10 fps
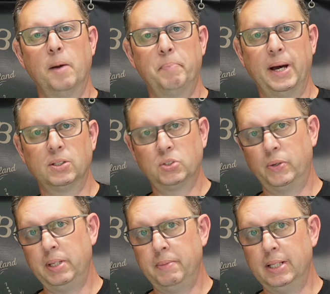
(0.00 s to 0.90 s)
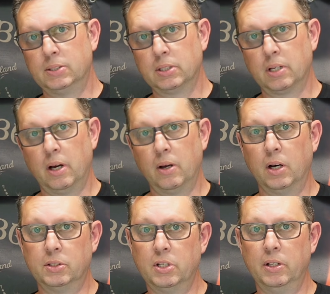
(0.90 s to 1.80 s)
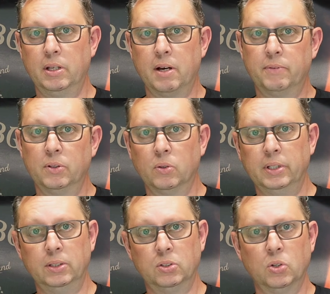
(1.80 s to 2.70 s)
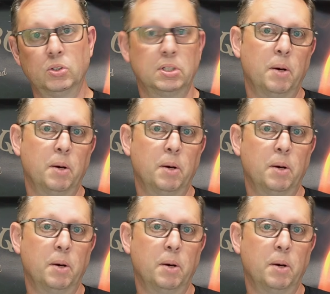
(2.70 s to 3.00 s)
about 20 minutes ago I turned the oven on indoors.